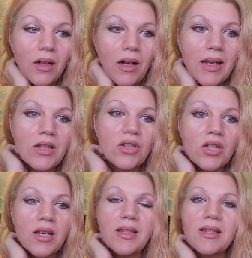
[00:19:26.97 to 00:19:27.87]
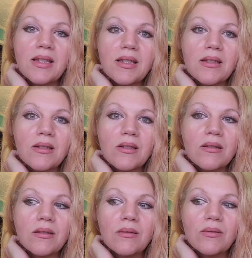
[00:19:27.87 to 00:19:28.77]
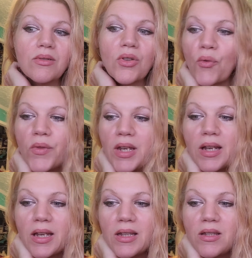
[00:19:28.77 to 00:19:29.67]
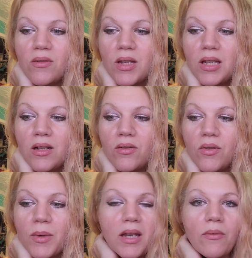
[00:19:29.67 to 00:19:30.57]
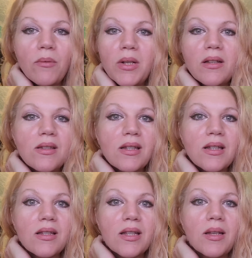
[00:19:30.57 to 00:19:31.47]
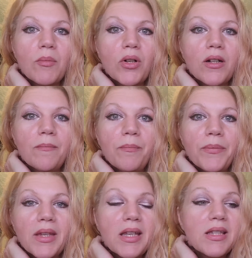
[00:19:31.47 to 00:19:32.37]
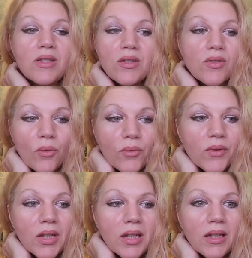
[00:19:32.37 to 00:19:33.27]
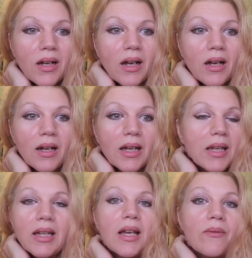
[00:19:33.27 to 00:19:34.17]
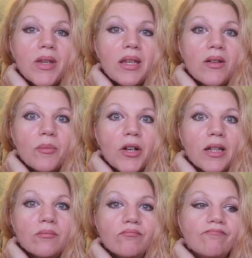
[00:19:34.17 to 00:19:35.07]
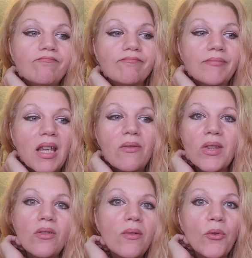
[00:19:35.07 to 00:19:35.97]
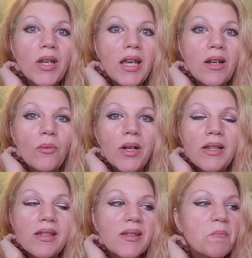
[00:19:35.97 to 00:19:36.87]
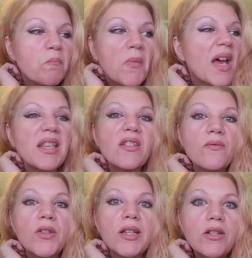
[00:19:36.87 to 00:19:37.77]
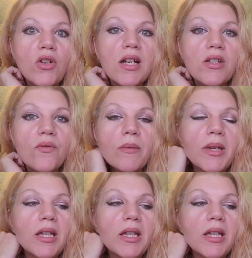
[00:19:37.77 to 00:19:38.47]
I just don't think I can do keto the way everyone else does anymore. I don't think I can have the keto bread. Even though I've only had it once, I still feel like trash from